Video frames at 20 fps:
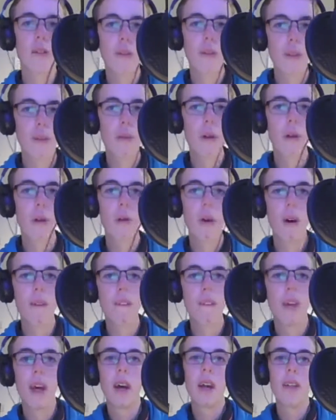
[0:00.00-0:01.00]
Formula One
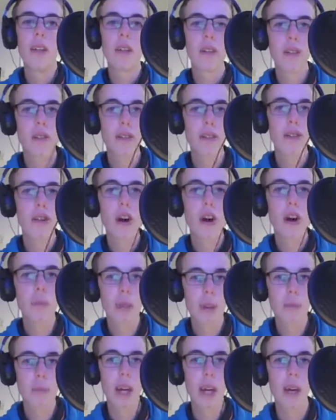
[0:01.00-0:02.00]
to stop
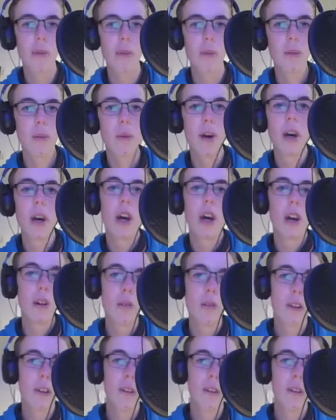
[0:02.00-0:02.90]
the people who are